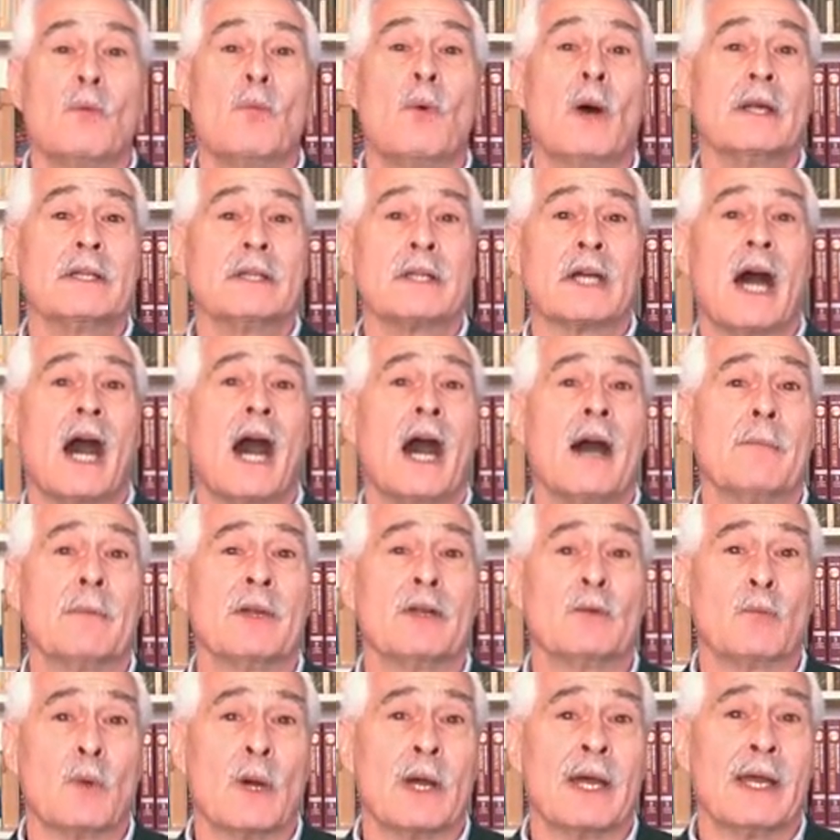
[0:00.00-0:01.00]
One
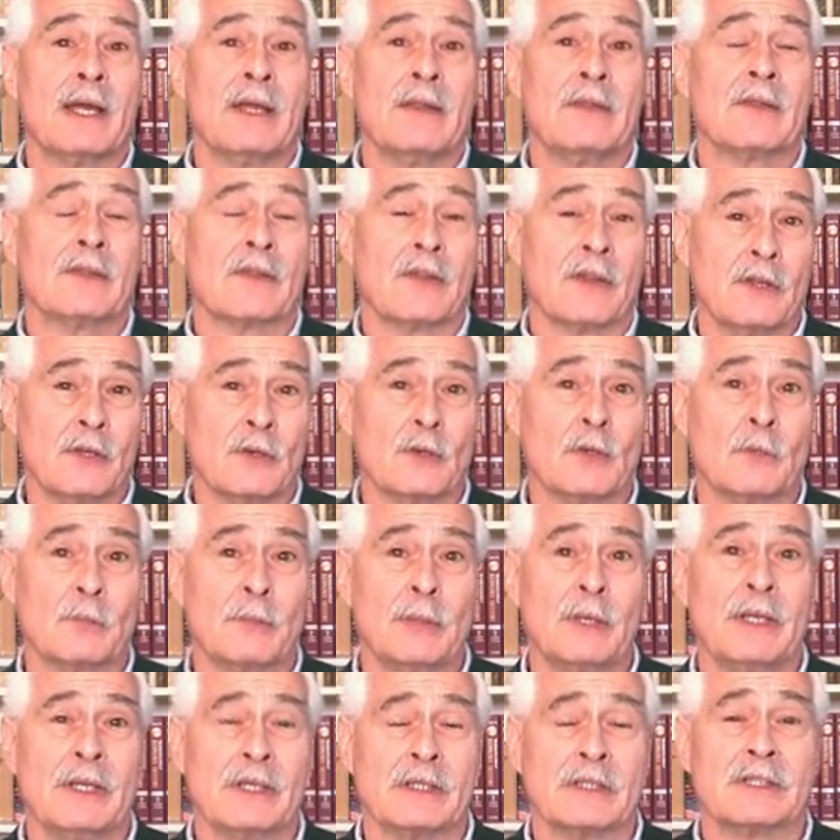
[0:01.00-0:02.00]
common way that the
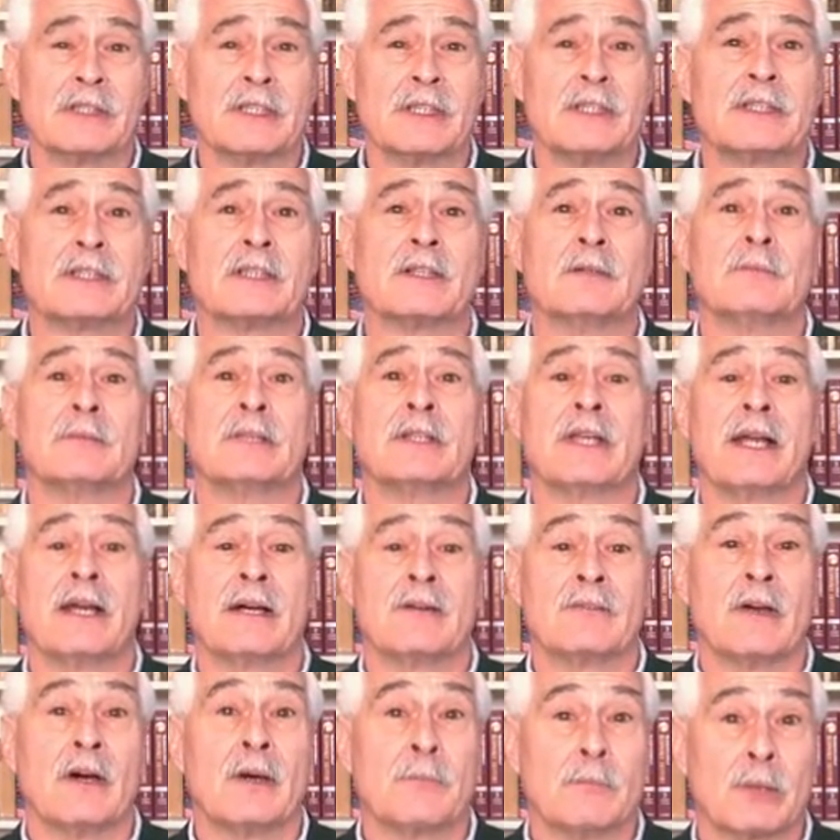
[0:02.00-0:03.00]
European systems
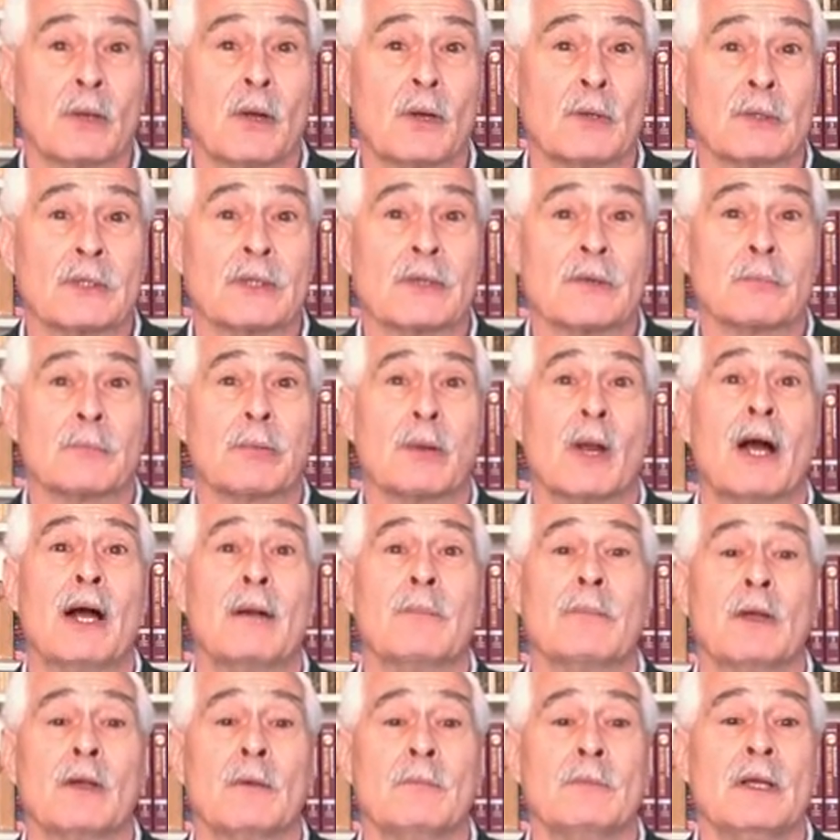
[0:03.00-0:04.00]
have approached the
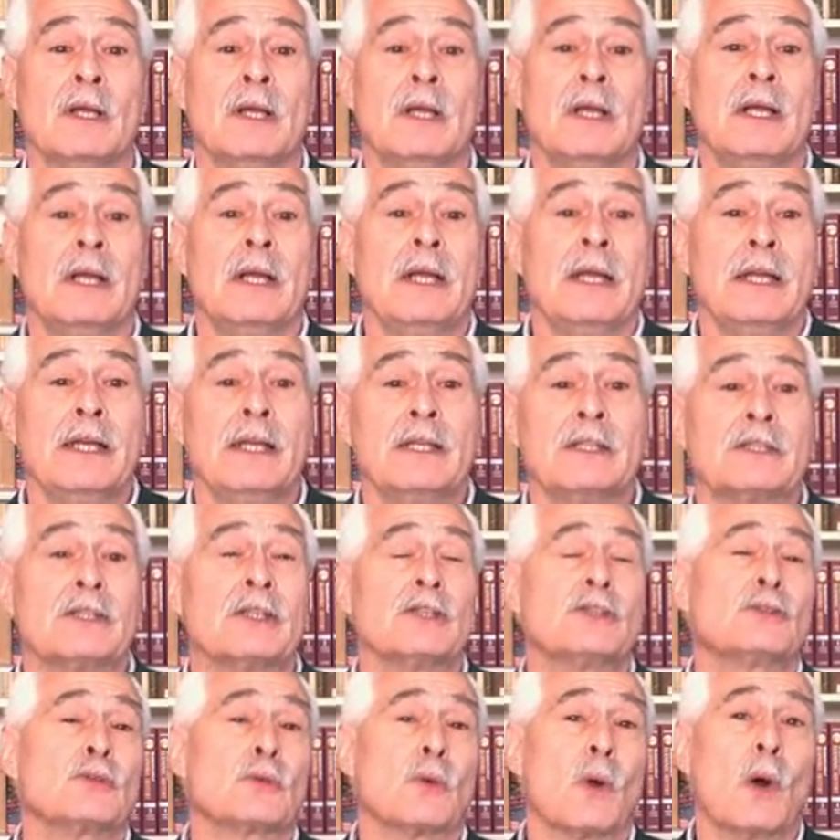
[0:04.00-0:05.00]
problem is
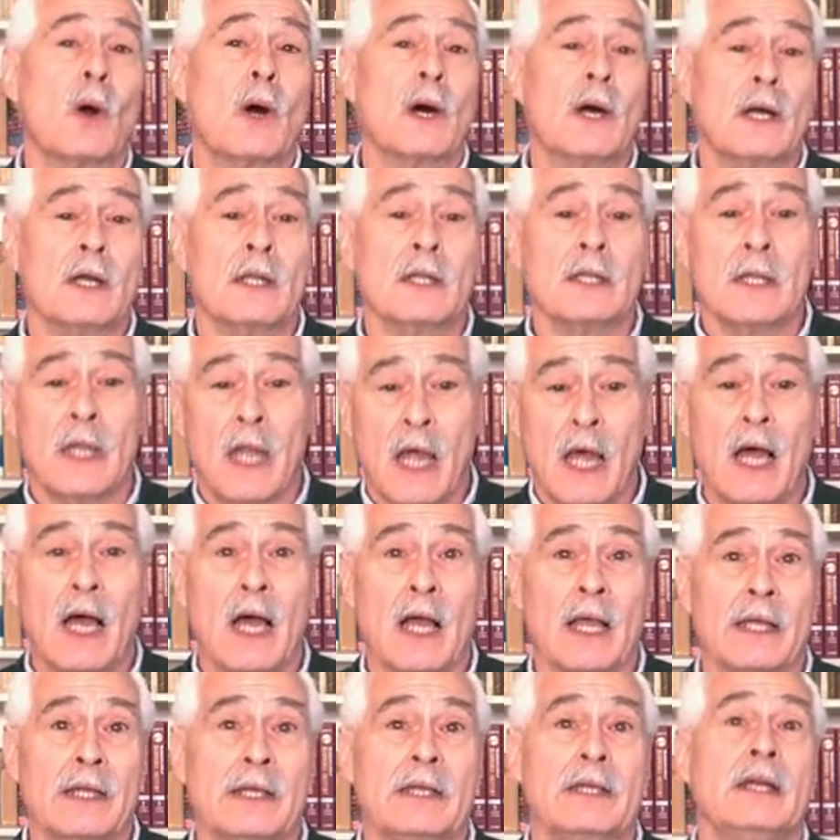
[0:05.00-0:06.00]
to draw a
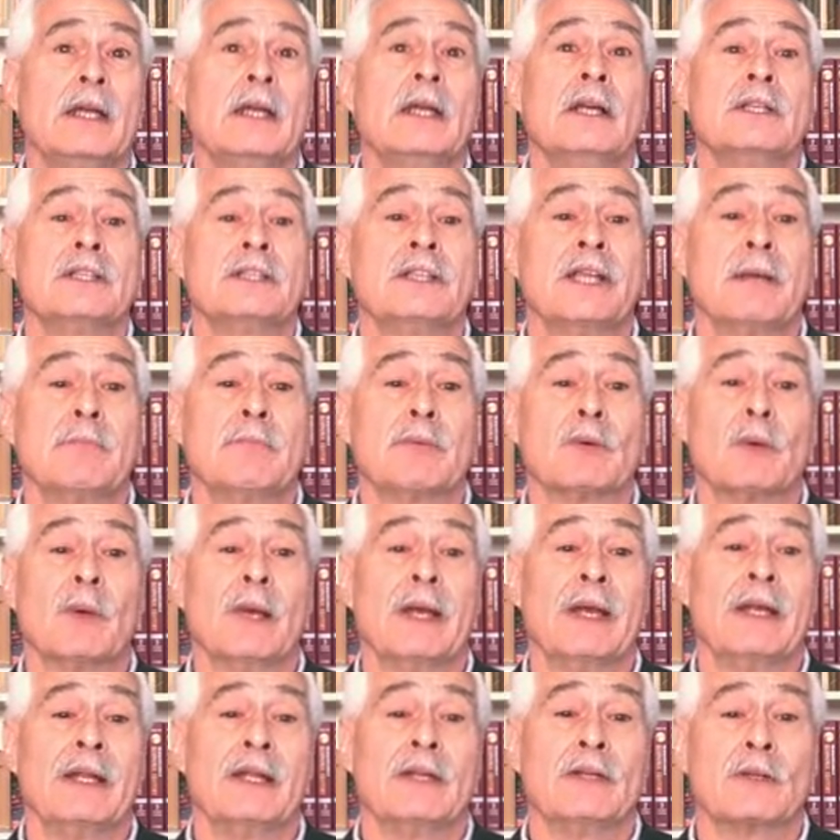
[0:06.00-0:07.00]
line
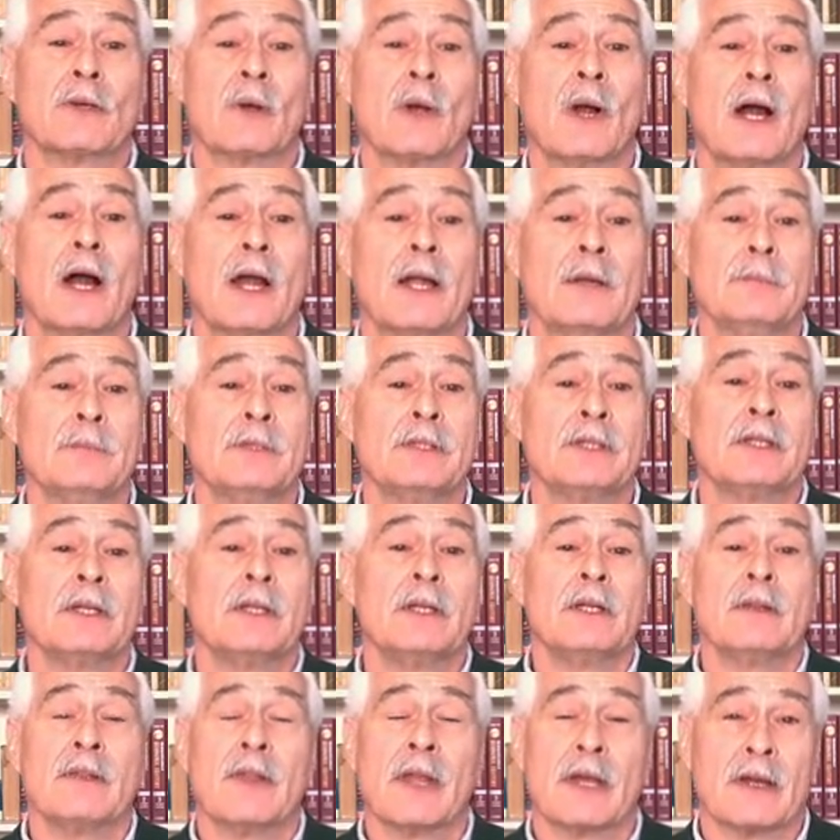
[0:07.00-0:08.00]
separating crimes
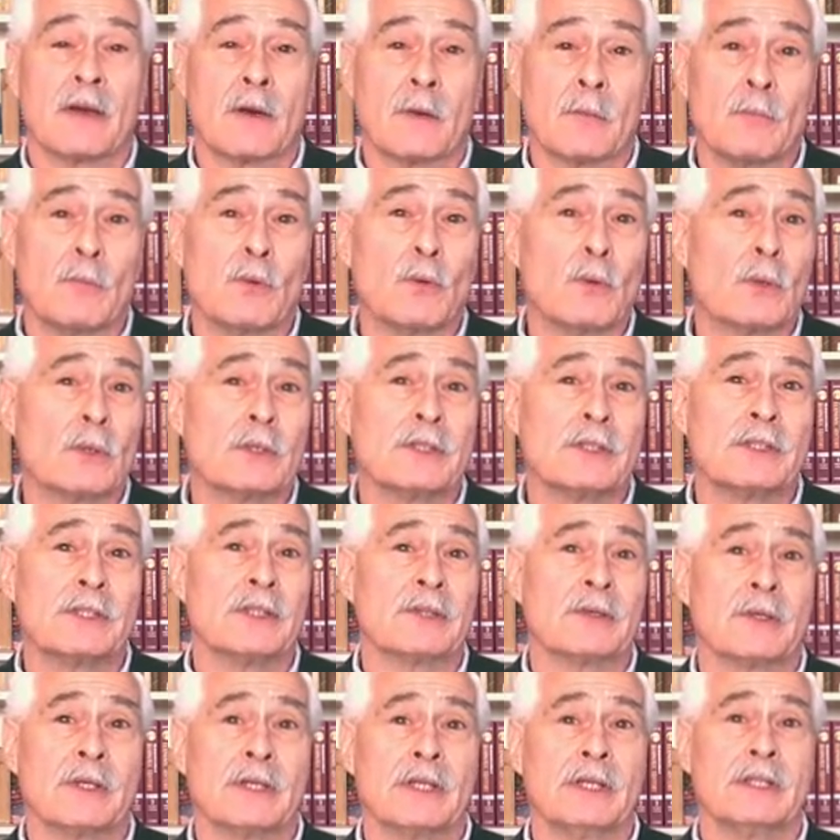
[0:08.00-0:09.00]
that are more
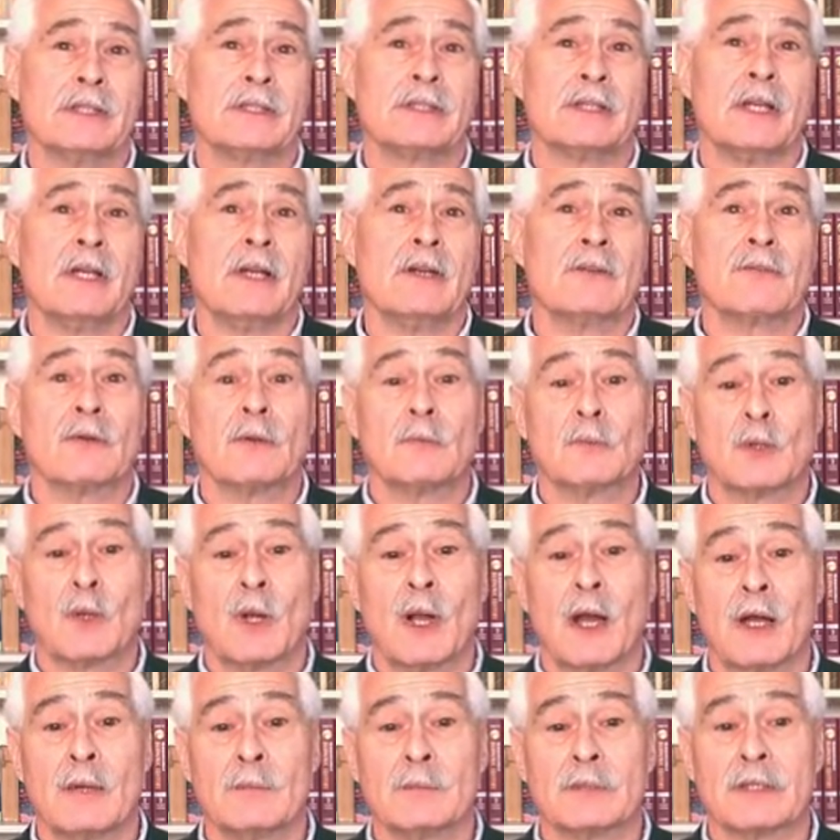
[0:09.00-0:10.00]
serious from
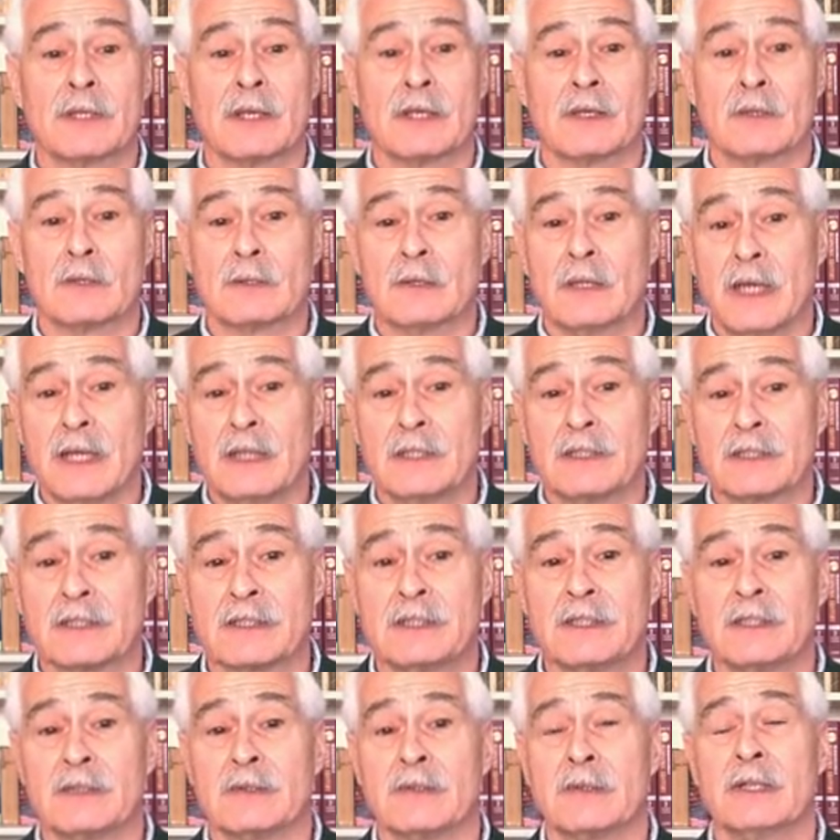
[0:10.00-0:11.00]
crimes that are less
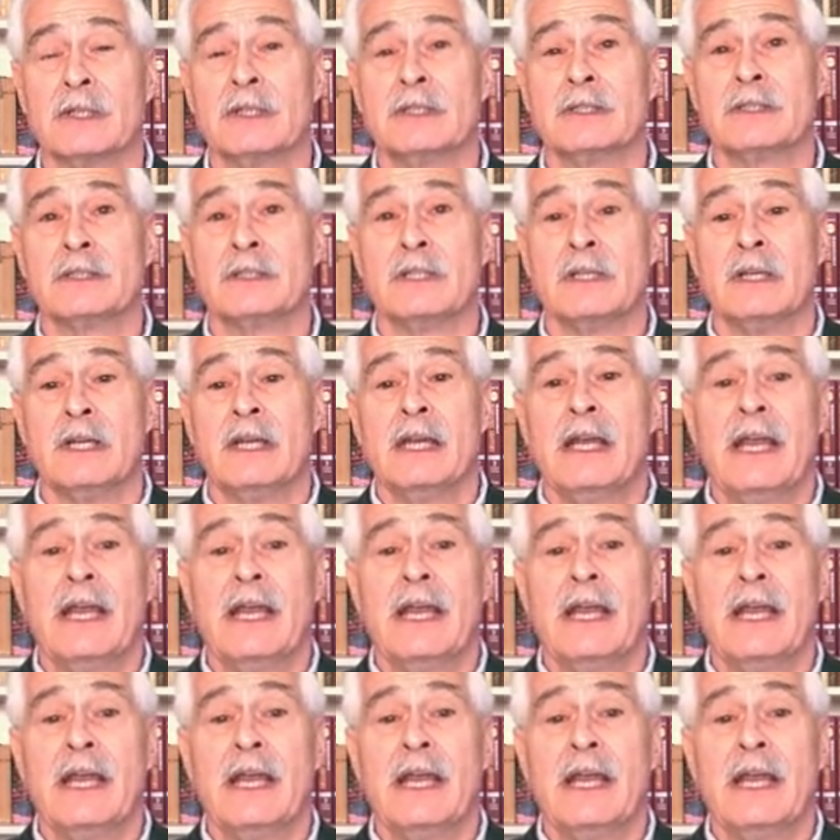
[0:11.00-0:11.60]
serious,